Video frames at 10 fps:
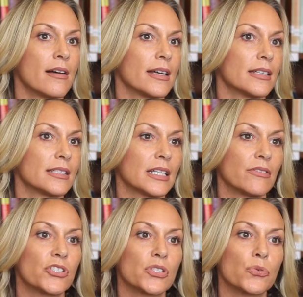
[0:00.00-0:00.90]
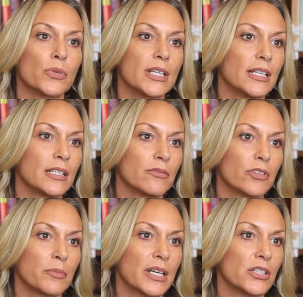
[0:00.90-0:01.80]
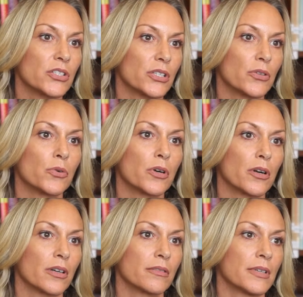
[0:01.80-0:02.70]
instead of just reading information or